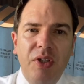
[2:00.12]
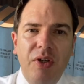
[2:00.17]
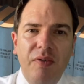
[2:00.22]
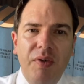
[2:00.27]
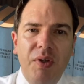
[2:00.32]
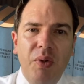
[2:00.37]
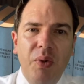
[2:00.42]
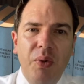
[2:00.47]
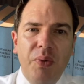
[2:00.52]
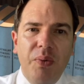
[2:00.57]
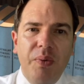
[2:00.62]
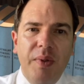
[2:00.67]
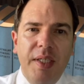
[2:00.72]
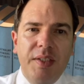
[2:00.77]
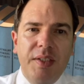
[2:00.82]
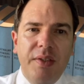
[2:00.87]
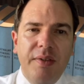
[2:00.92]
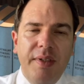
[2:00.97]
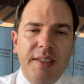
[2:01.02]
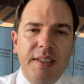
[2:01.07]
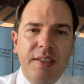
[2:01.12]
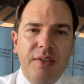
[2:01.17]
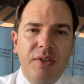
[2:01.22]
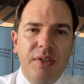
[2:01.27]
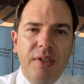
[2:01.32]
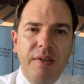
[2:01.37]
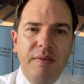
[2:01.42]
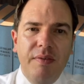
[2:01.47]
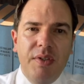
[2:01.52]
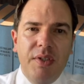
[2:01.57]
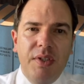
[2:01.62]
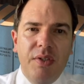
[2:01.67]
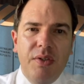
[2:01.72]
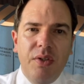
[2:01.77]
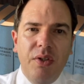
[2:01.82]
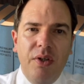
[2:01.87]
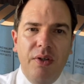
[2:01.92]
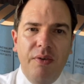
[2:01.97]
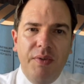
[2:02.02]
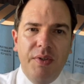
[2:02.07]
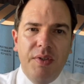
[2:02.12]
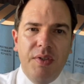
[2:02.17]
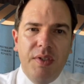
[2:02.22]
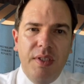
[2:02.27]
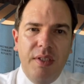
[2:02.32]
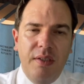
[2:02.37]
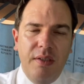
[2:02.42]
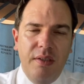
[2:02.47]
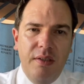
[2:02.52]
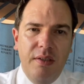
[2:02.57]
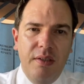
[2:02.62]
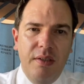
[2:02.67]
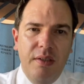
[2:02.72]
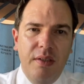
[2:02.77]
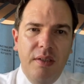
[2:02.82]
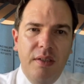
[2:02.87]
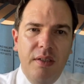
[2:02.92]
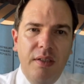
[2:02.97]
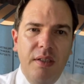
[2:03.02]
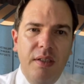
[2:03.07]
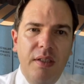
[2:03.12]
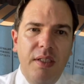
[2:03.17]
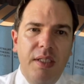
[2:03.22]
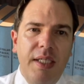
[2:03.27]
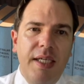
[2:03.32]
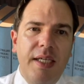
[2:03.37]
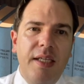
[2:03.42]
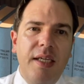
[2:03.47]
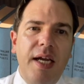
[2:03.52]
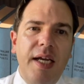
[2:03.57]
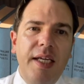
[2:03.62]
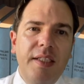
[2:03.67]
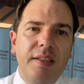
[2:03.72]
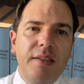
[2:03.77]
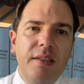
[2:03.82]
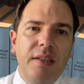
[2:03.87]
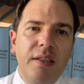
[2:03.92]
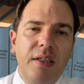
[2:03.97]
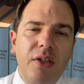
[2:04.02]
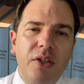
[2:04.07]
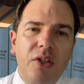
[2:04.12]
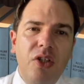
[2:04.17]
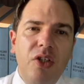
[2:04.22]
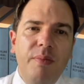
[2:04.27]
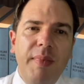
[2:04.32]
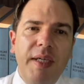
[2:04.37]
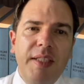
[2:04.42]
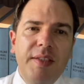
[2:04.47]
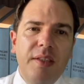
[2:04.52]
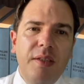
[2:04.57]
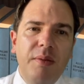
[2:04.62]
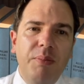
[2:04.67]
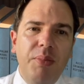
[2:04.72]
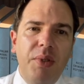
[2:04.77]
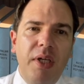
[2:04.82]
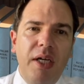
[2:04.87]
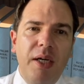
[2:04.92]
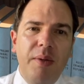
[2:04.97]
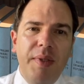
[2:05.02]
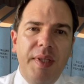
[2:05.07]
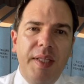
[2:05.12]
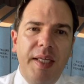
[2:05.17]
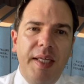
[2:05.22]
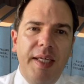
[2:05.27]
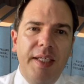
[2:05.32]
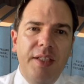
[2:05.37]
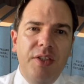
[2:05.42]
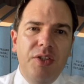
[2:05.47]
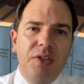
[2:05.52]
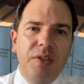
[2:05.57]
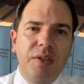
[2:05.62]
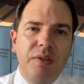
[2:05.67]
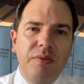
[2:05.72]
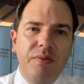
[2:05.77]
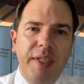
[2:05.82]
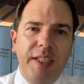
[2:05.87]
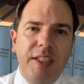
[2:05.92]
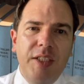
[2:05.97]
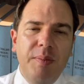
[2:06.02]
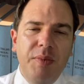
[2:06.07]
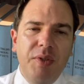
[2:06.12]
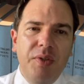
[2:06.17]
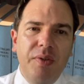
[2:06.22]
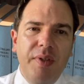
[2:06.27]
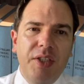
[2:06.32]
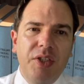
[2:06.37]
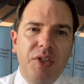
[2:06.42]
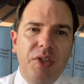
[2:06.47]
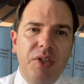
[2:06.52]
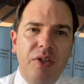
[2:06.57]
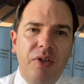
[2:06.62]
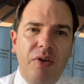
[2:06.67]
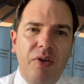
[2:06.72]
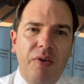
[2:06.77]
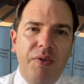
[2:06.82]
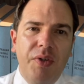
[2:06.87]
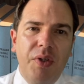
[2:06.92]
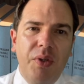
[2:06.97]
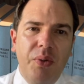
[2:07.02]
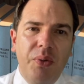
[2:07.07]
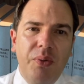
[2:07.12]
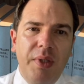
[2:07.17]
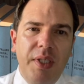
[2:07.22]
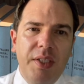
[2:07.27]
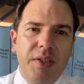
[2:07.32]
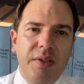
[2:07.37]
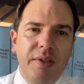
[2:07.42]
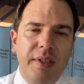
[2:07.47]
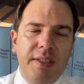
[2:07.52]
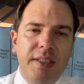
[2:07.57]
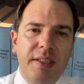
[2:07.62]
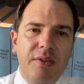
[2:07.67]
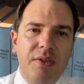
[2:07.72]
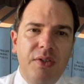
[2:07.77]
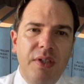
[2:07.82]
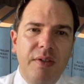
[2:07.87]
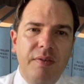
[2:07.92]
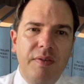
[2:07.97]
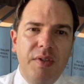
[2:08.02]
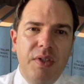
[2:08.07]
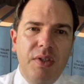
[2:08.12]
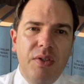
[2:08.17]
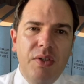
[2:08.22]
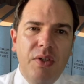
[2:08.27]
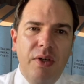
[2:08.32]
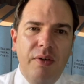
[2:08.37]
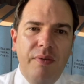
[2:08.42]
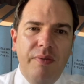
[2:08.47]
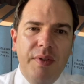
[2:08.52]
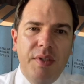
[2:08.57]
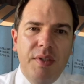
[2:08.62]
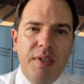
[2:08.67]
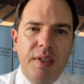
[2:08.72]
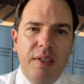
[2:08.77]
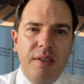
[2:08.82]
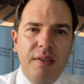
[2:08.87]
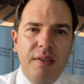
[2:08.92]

of an authorised Corrective Services officer. And 8. You must comply with each reasonable direction of an authorised Corrective Services officer.